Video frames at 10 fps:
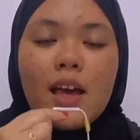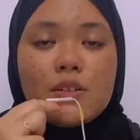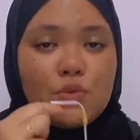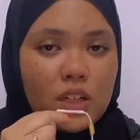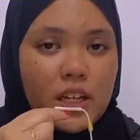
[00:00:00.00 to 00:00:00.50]

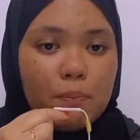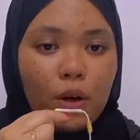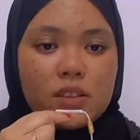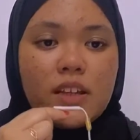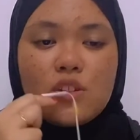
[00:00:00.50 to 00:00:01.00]
is really
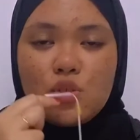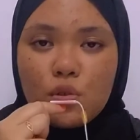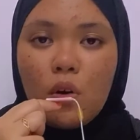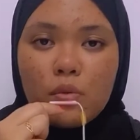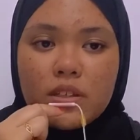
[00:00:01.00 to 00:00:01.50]
important and should
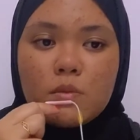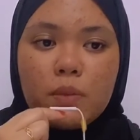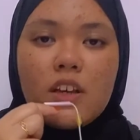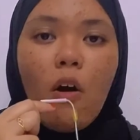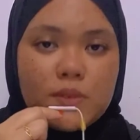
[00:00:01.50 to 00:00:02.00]
always be
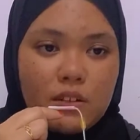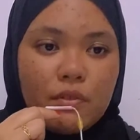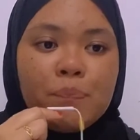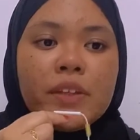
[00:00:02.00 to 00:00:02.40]
observed.